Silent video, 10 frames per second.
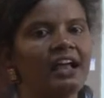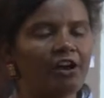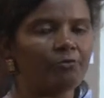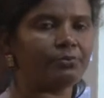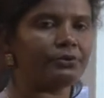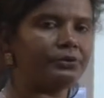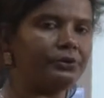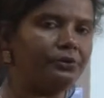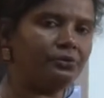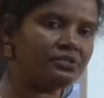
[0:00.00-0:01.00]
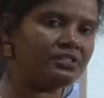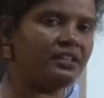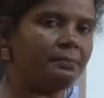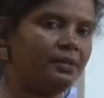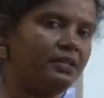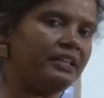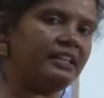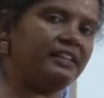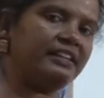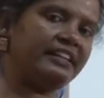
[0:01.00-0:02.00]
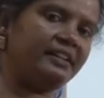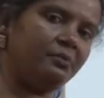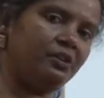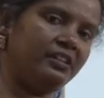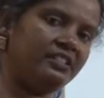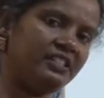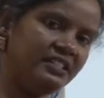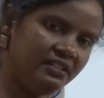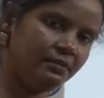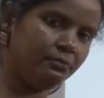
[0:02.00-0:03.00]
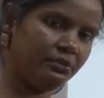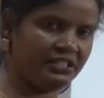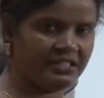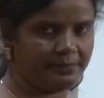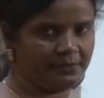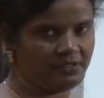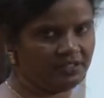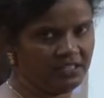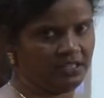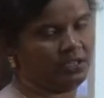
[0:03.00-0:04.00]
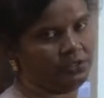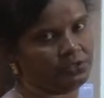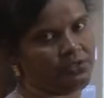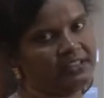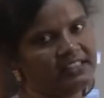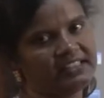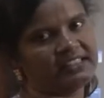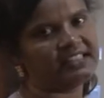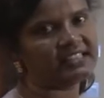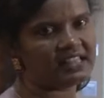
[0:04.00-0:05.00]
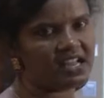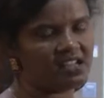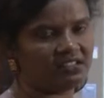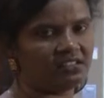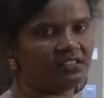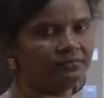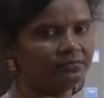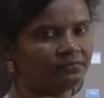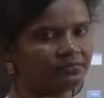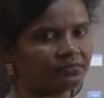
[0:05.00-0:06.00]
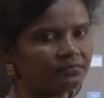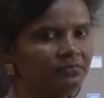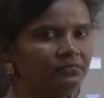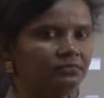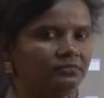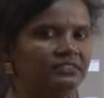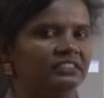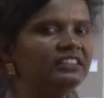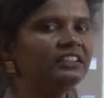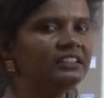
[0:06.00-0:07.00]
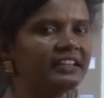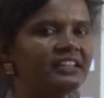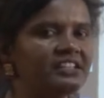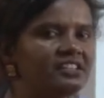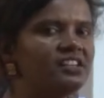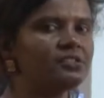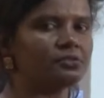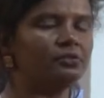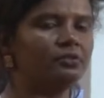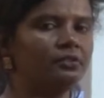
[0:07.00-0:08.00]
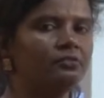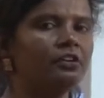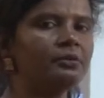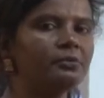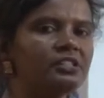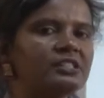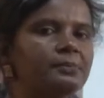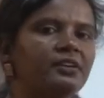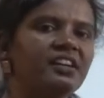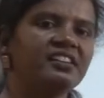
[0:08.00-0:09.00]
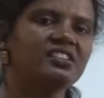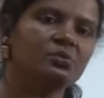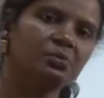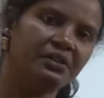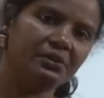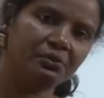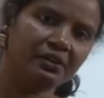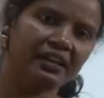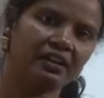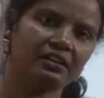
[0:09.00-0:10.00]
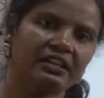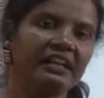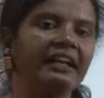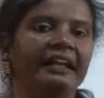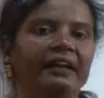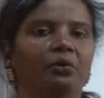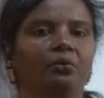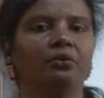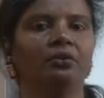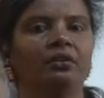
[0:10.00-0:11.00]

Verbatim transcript: have produced the particular etymology municipal. So it is just that the traditional role what municipalities were doing till now